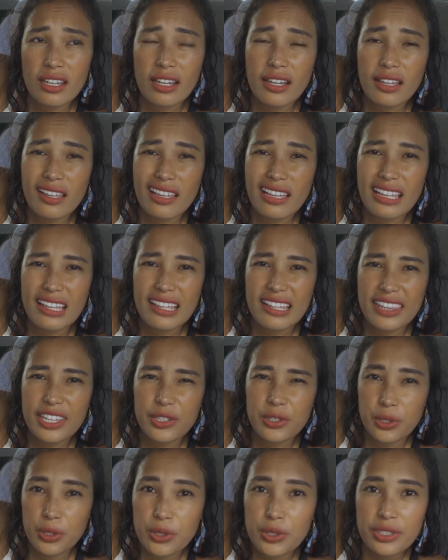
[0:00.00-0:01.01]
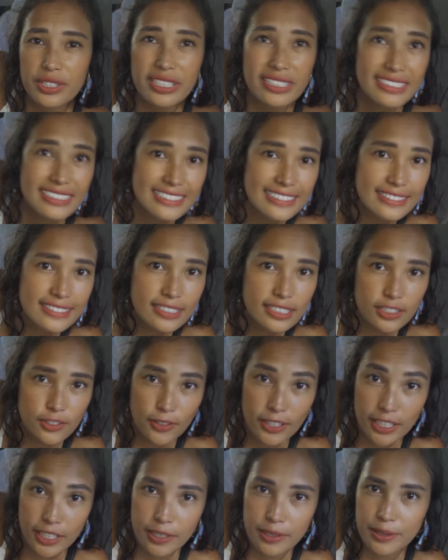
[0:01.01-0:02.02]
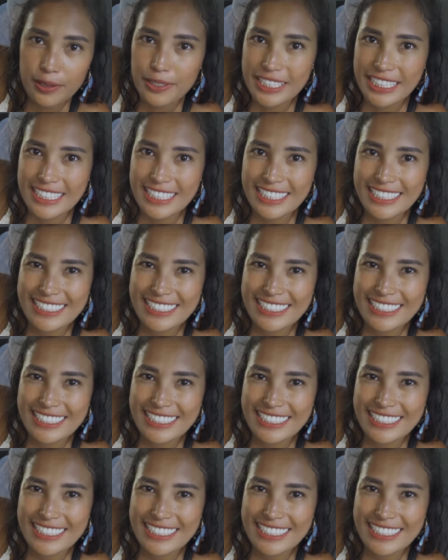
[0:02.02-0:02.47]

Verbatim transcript: uh, the road is Cracker Roady.